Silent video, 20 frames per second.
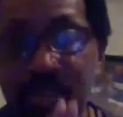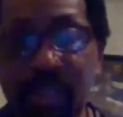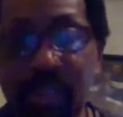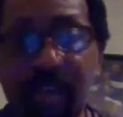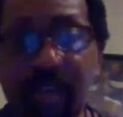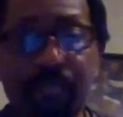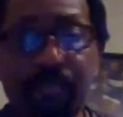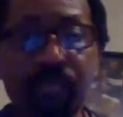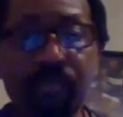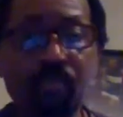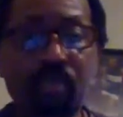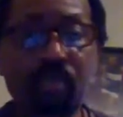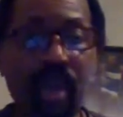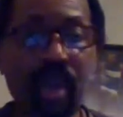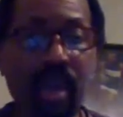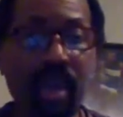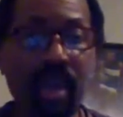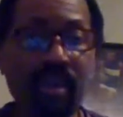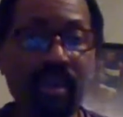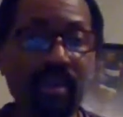that we
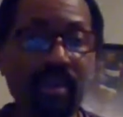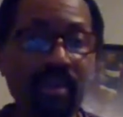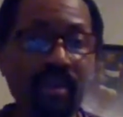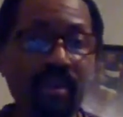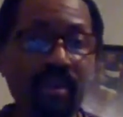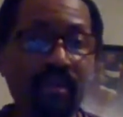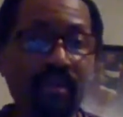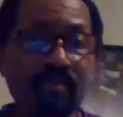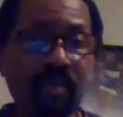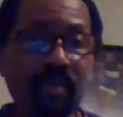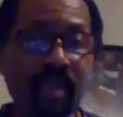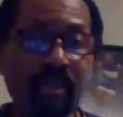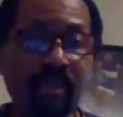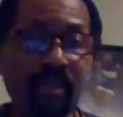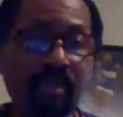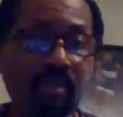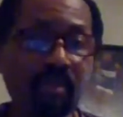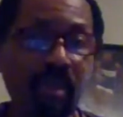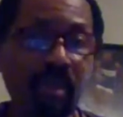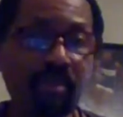had
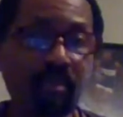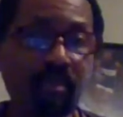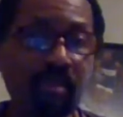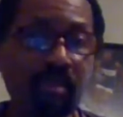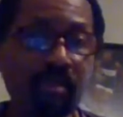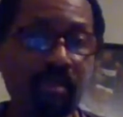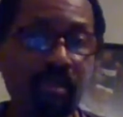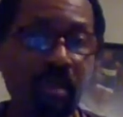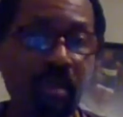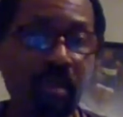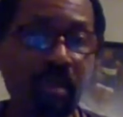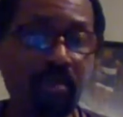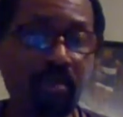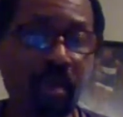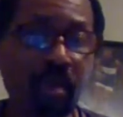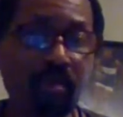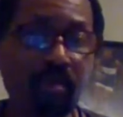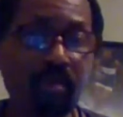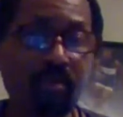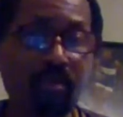that was
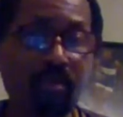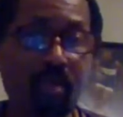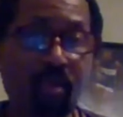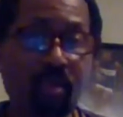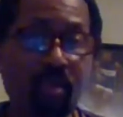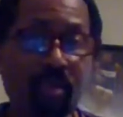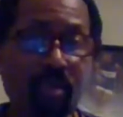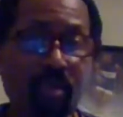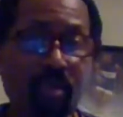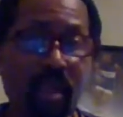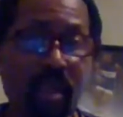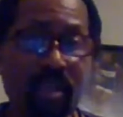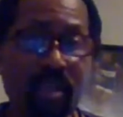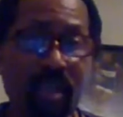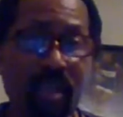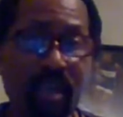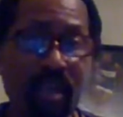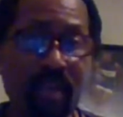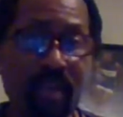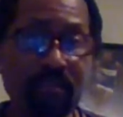brought before us during that
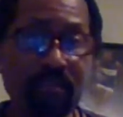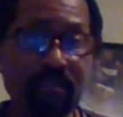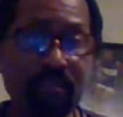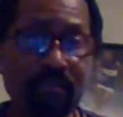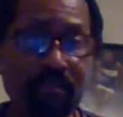time.